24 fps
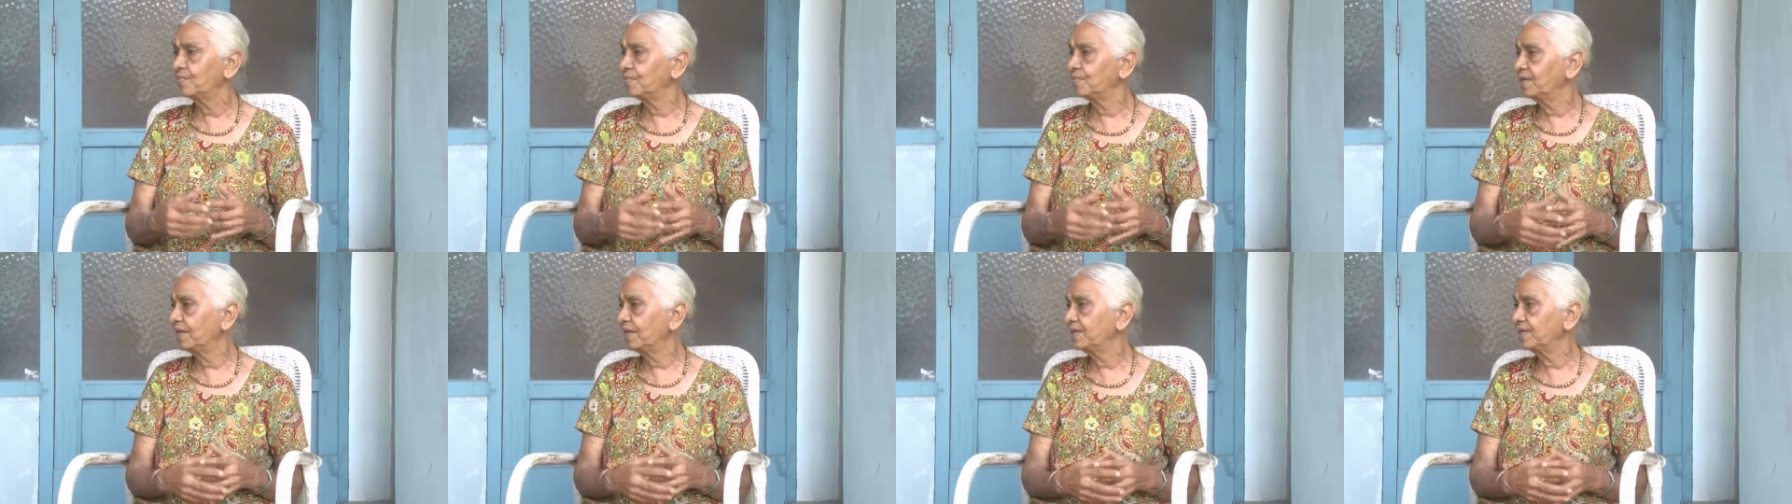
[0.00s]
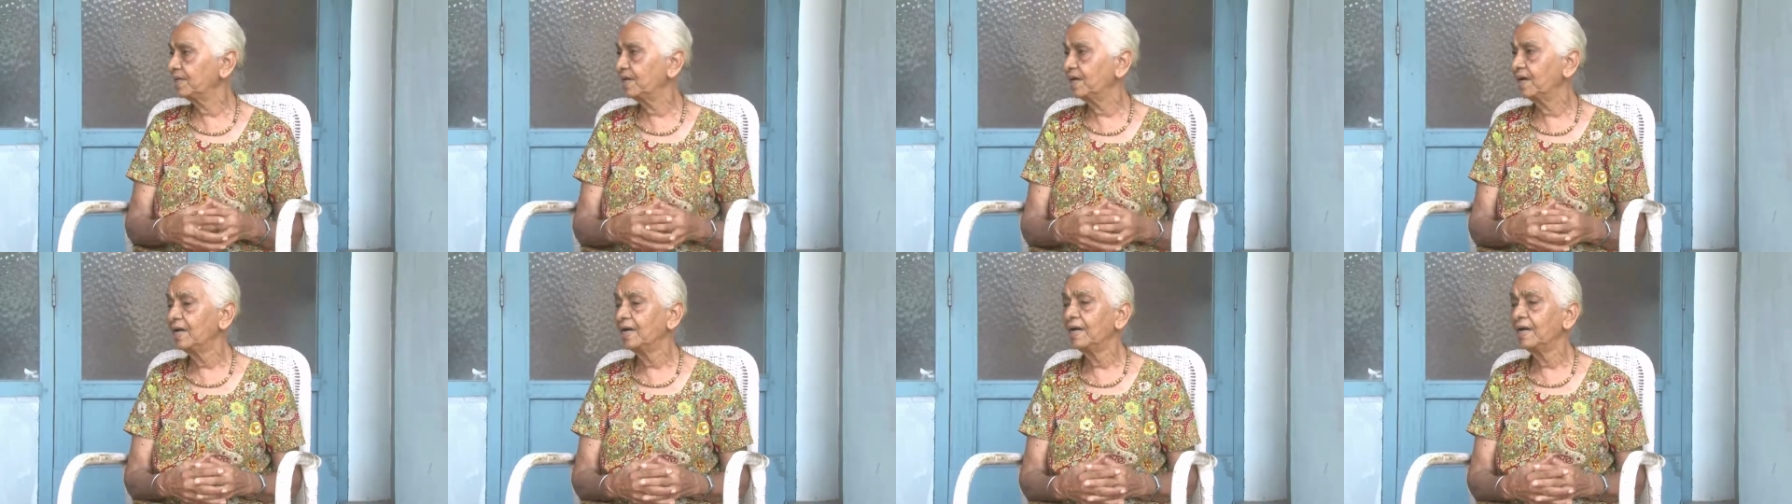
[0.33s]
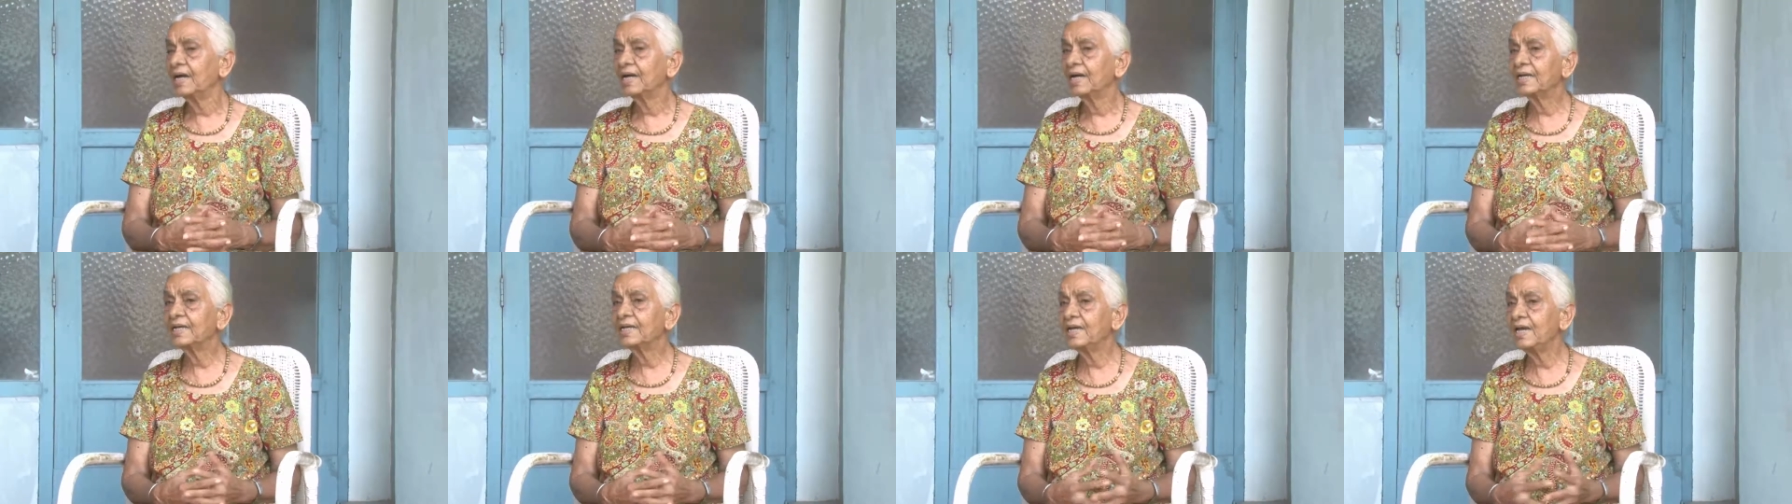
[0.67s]
in
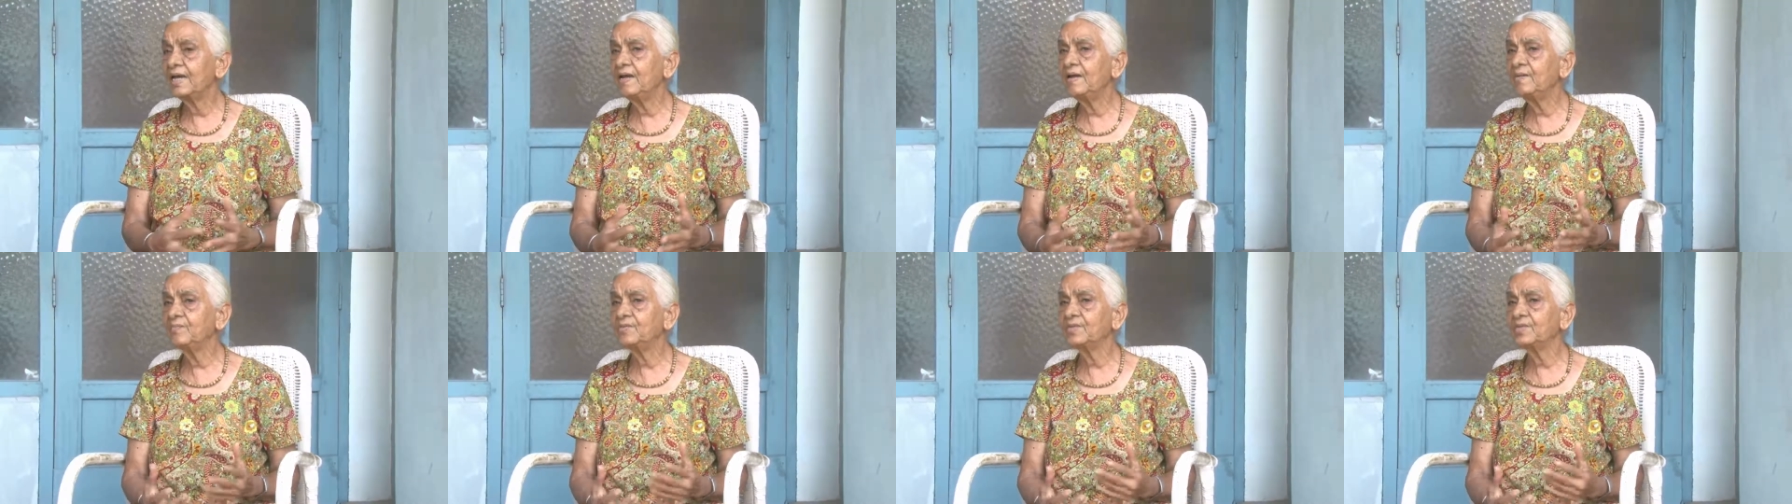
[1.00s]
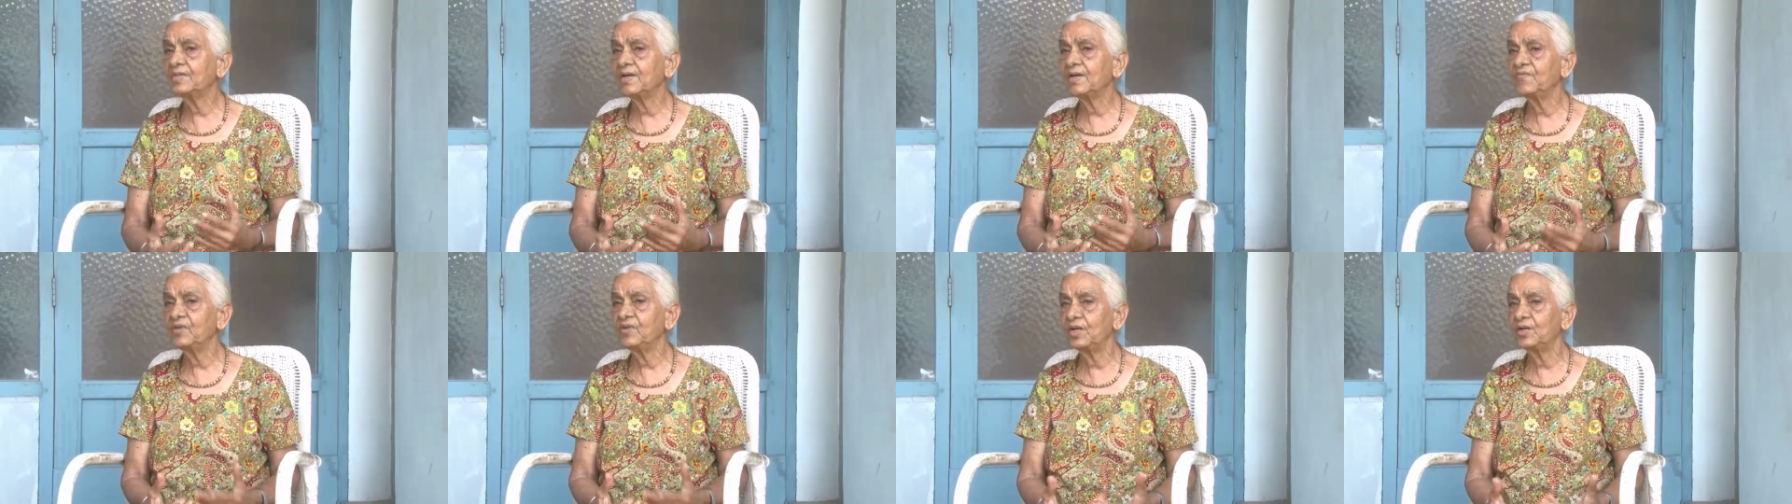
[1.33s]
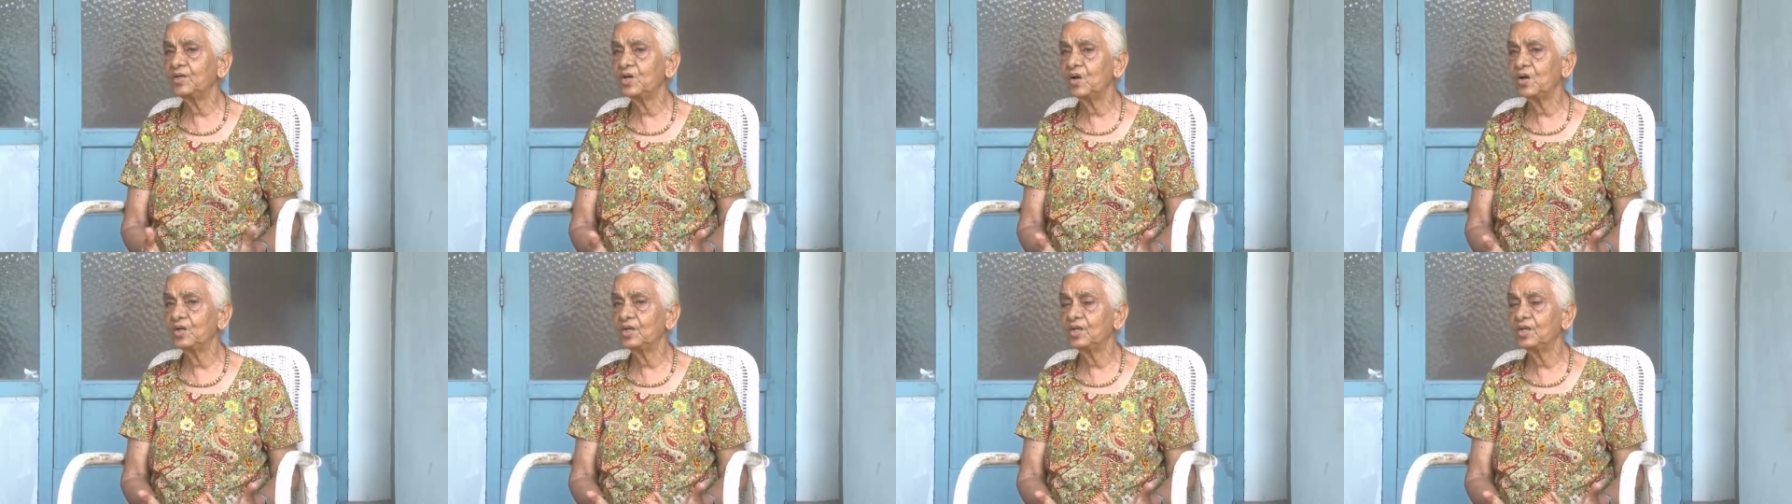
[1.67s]
games, we
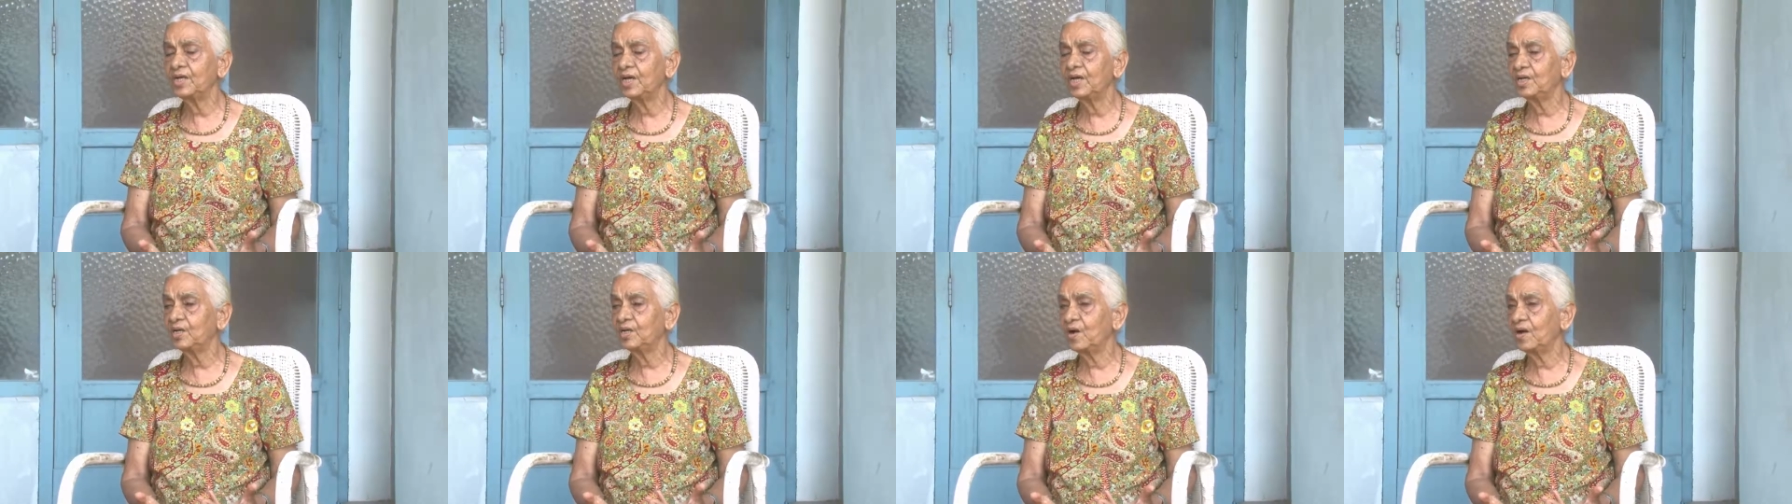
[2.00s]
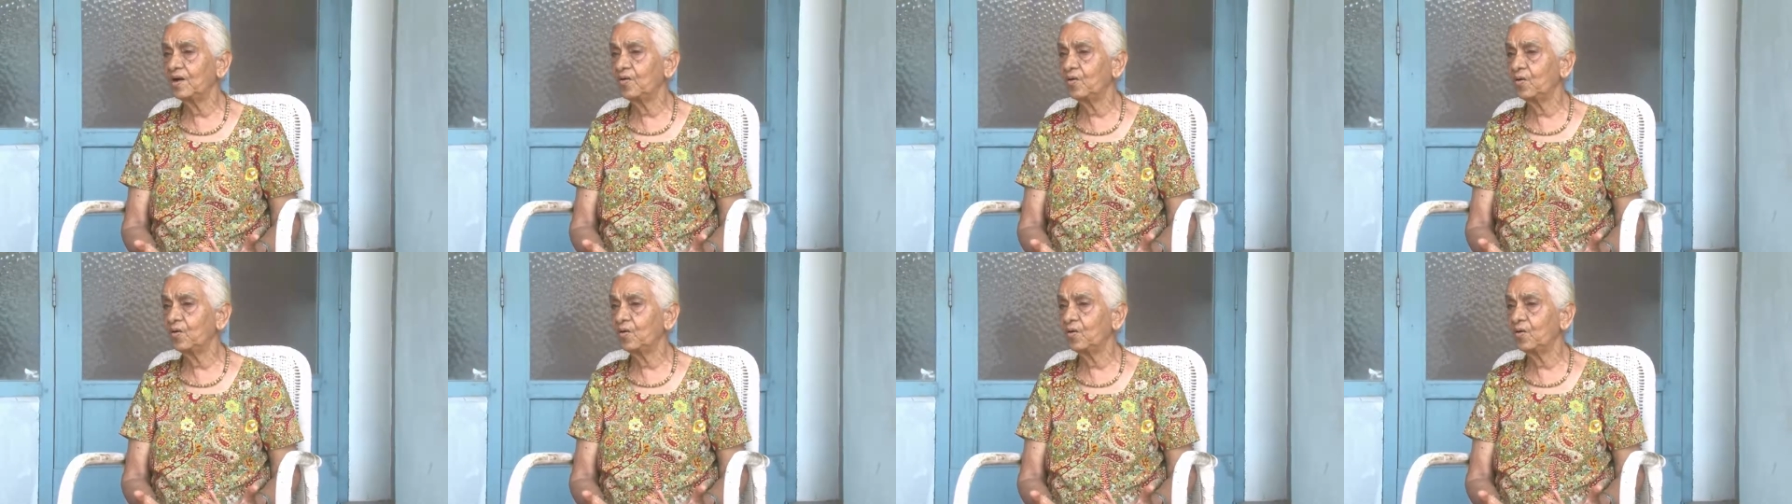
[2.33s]
had done